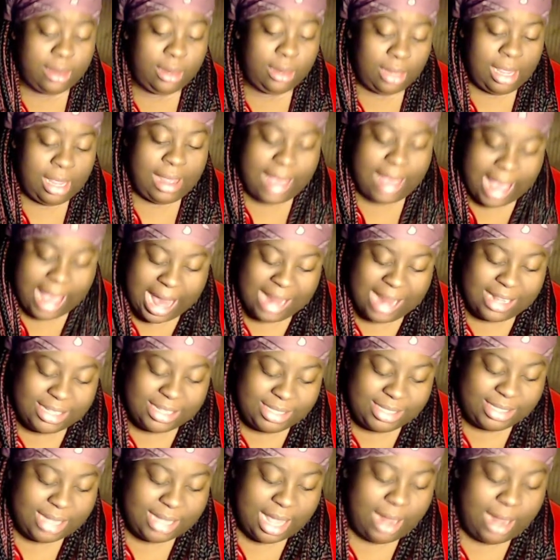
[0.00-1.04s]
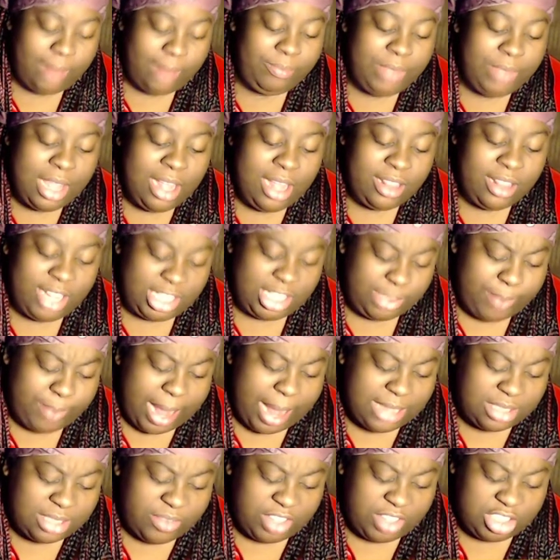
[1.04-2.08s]
Alice said, the spikes of a
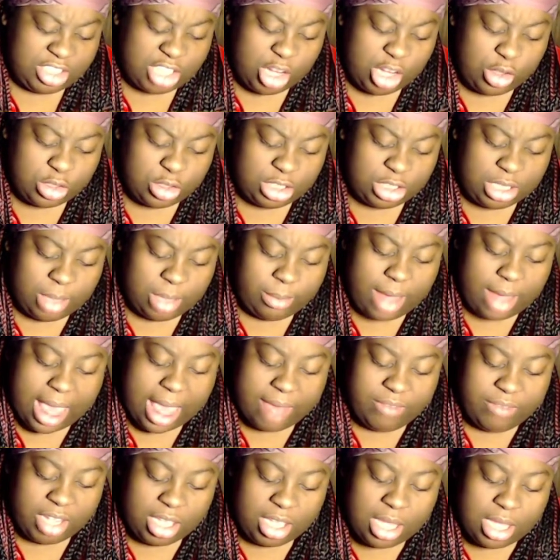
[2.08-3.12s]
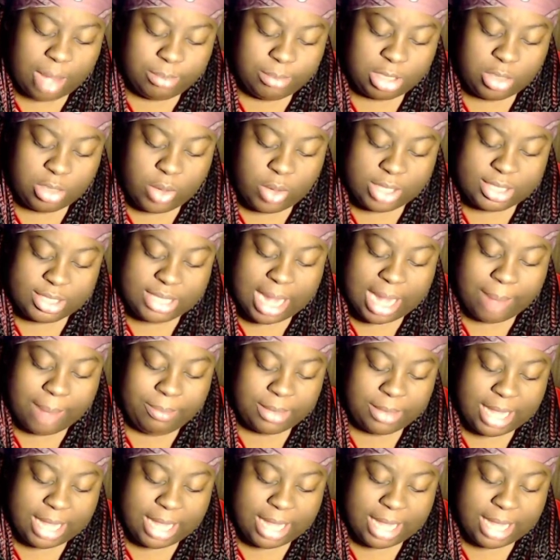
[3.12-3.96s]
jungle gym having come to a stop less